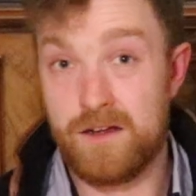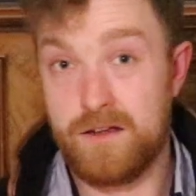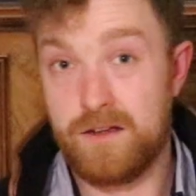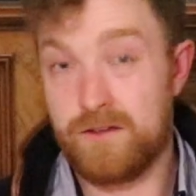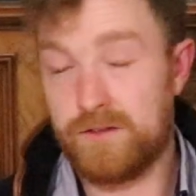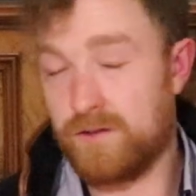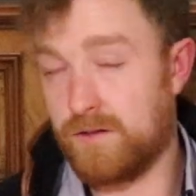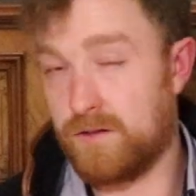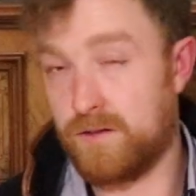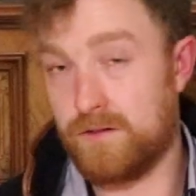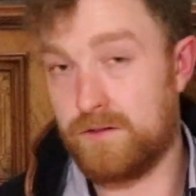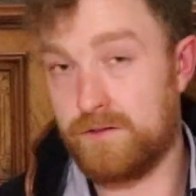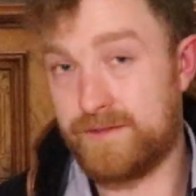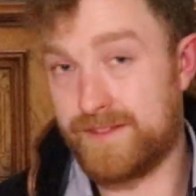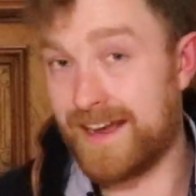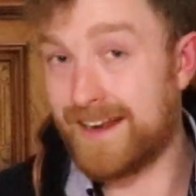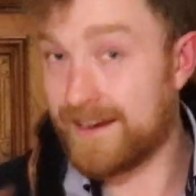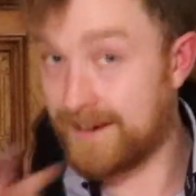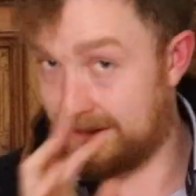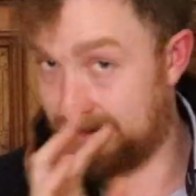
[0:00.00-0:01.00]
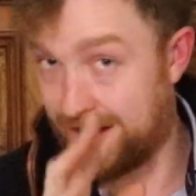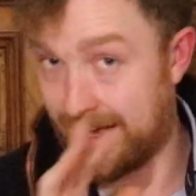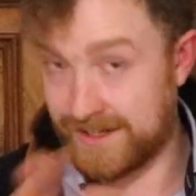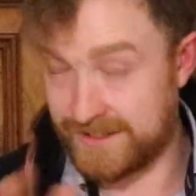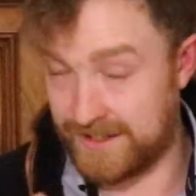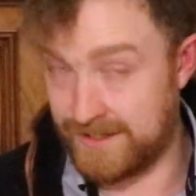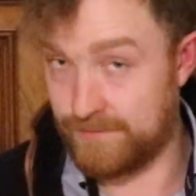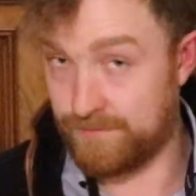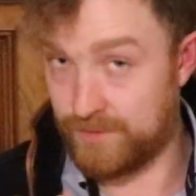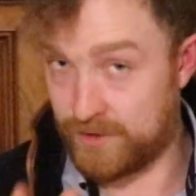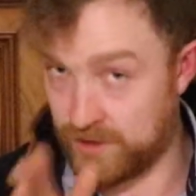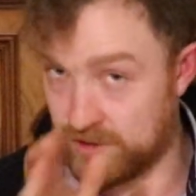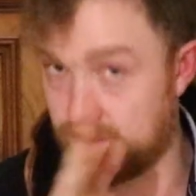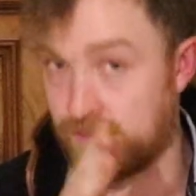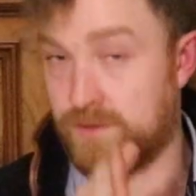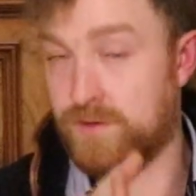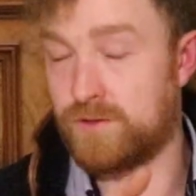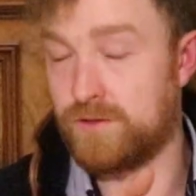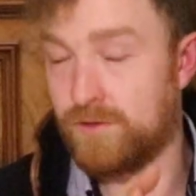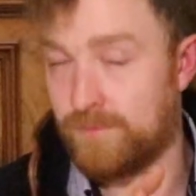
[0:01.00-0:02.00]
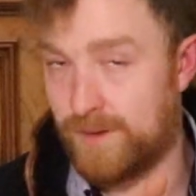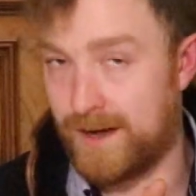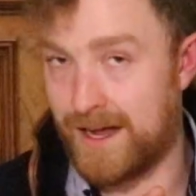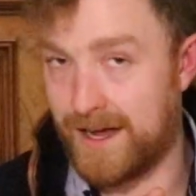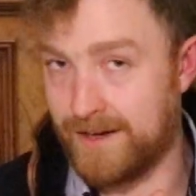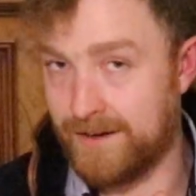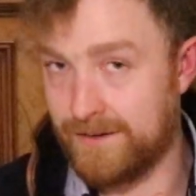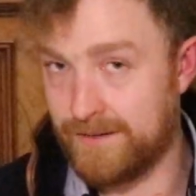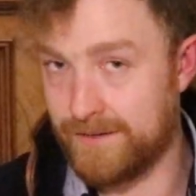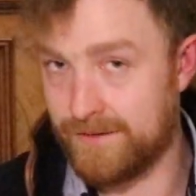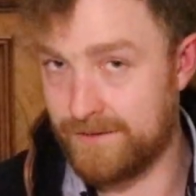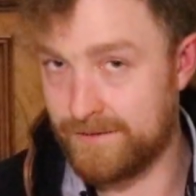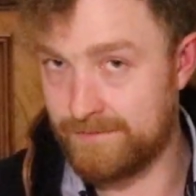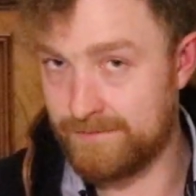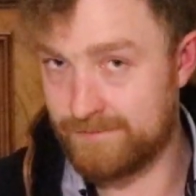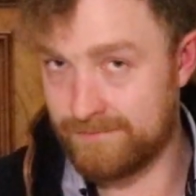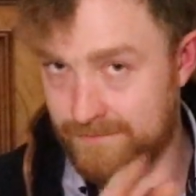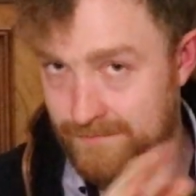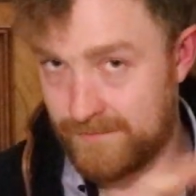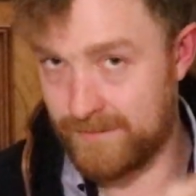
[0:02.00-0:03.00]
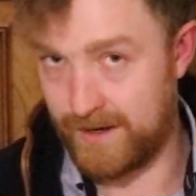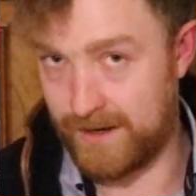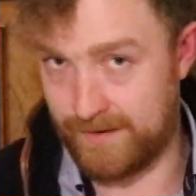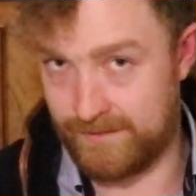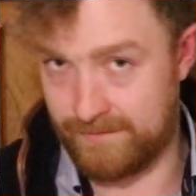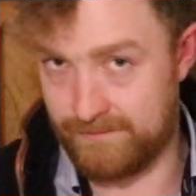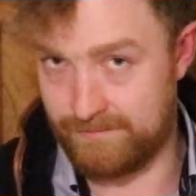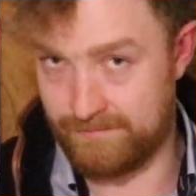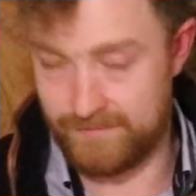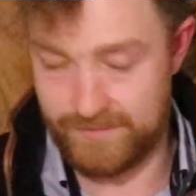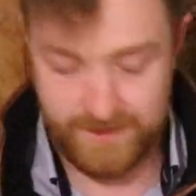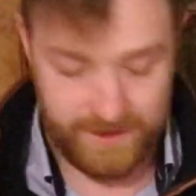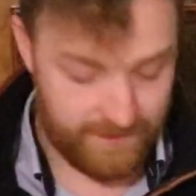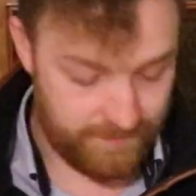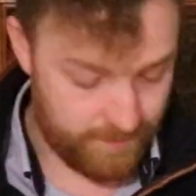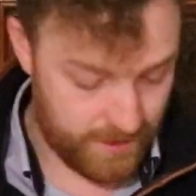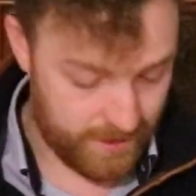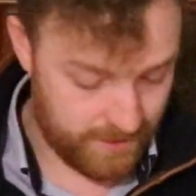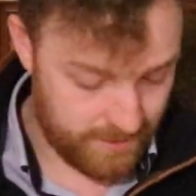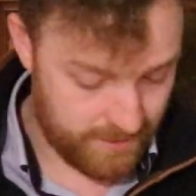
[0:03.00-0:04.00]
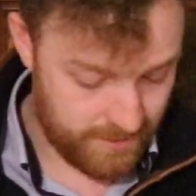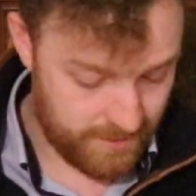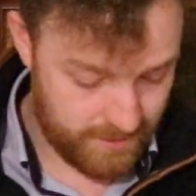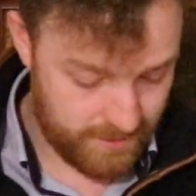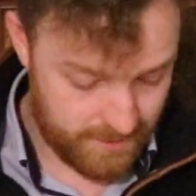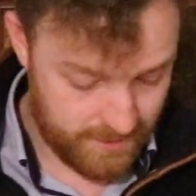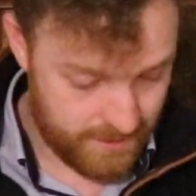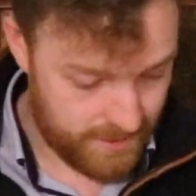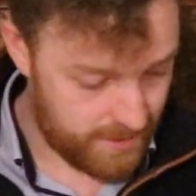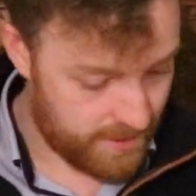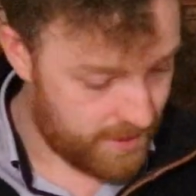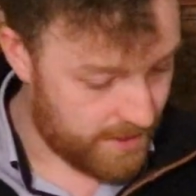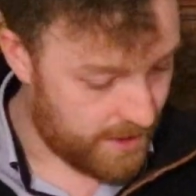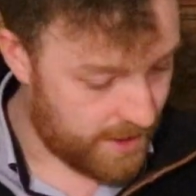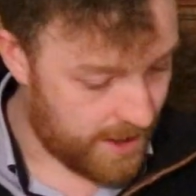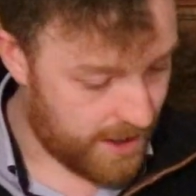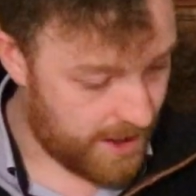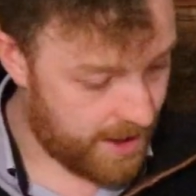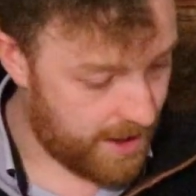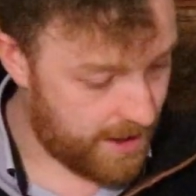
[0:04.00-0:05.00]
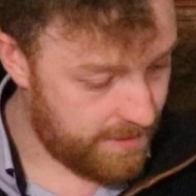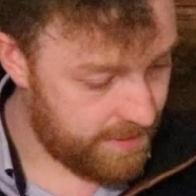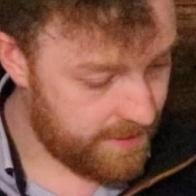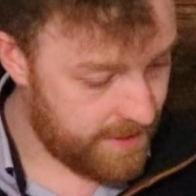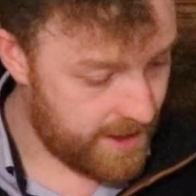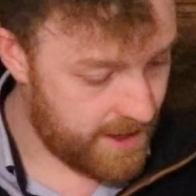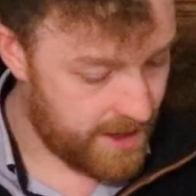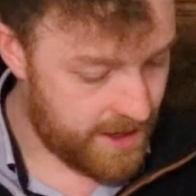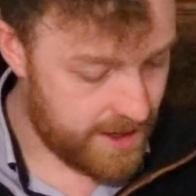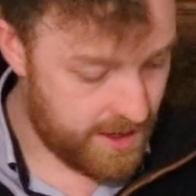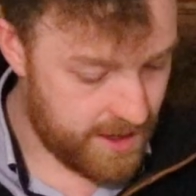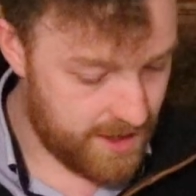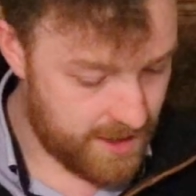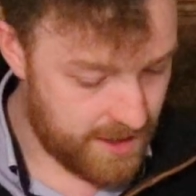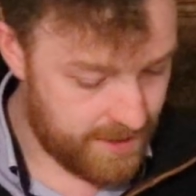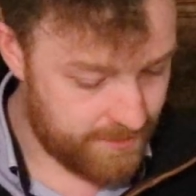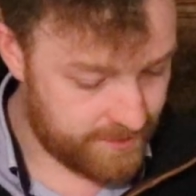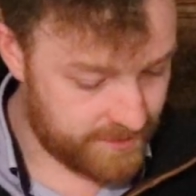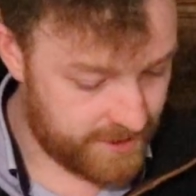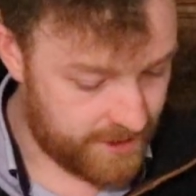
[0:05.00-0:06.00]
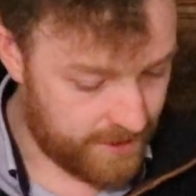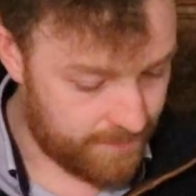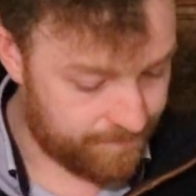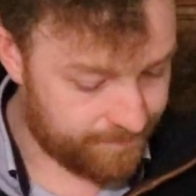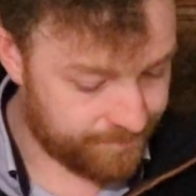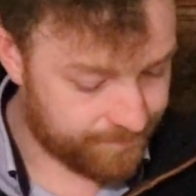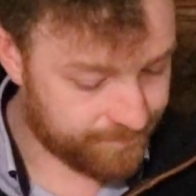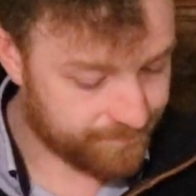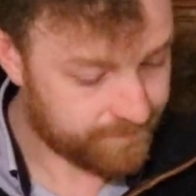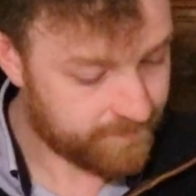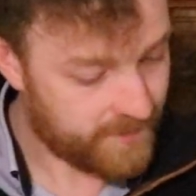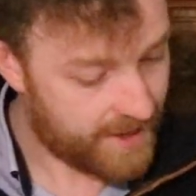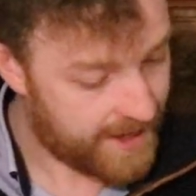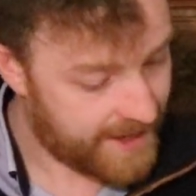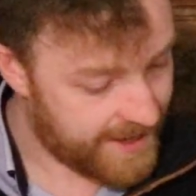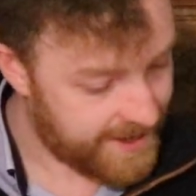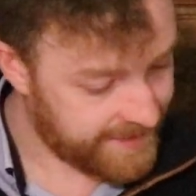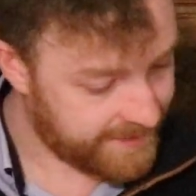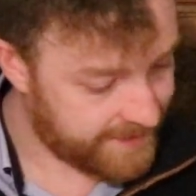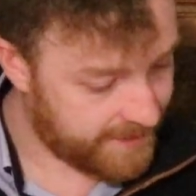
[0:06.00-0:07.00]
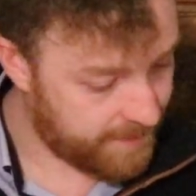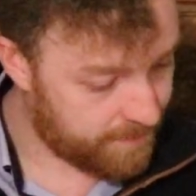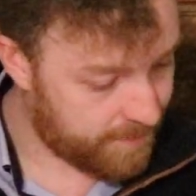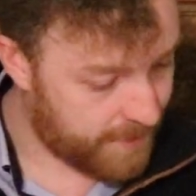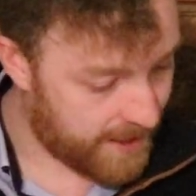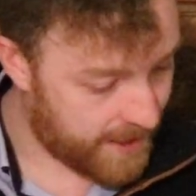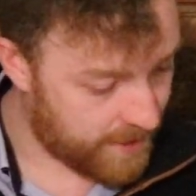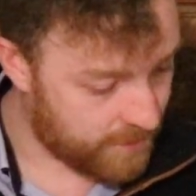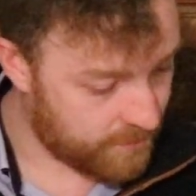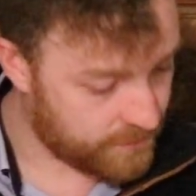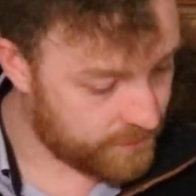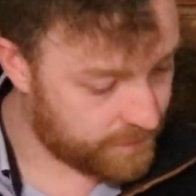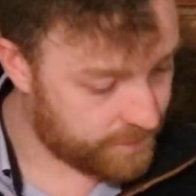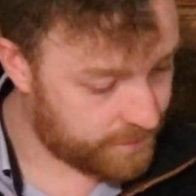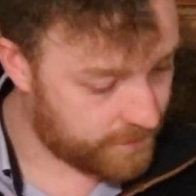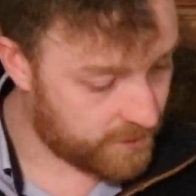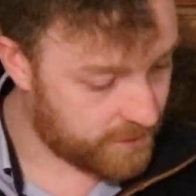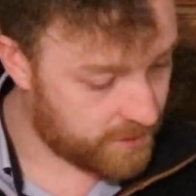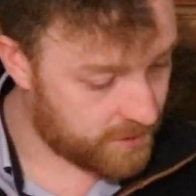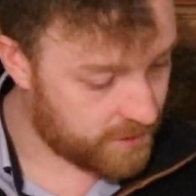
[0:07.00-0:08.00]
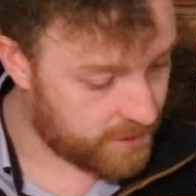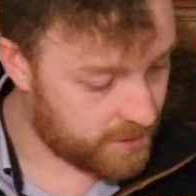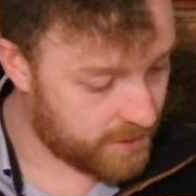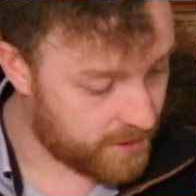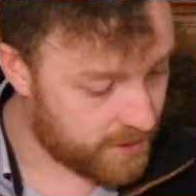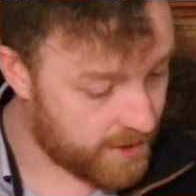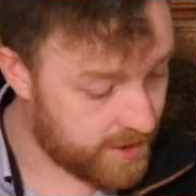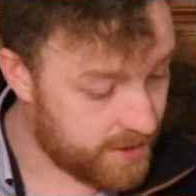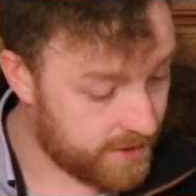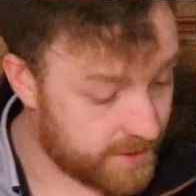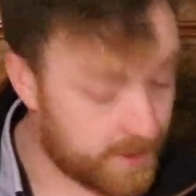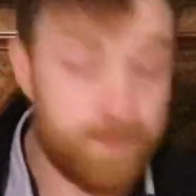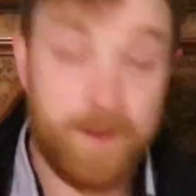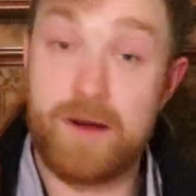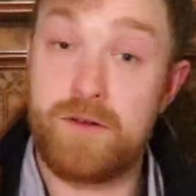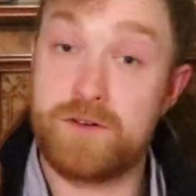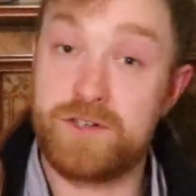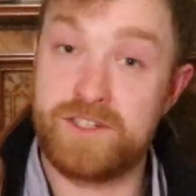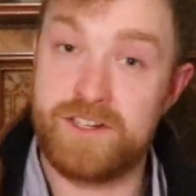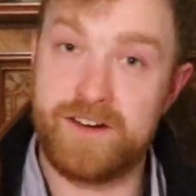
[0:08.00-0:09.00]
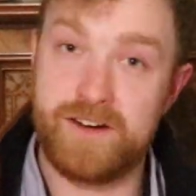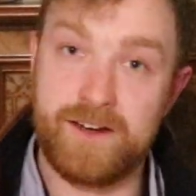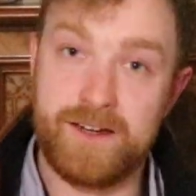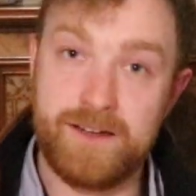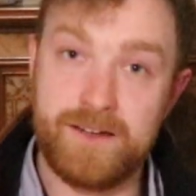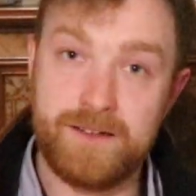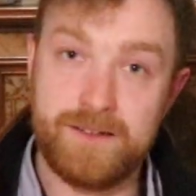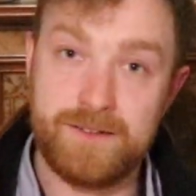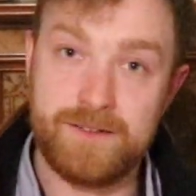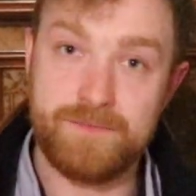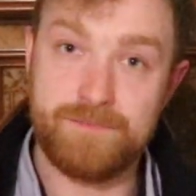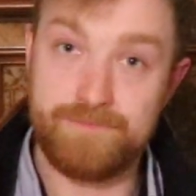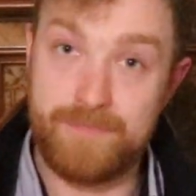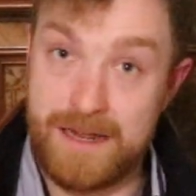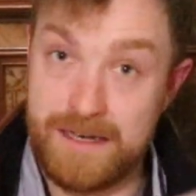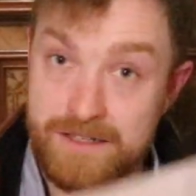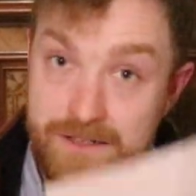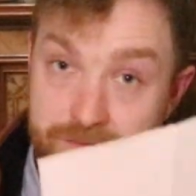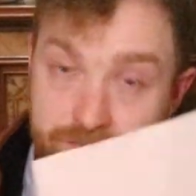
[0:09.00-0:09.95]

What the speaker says: So that actually, because it was so bad, it saved me. And then, let me see, £18 for the power steering belt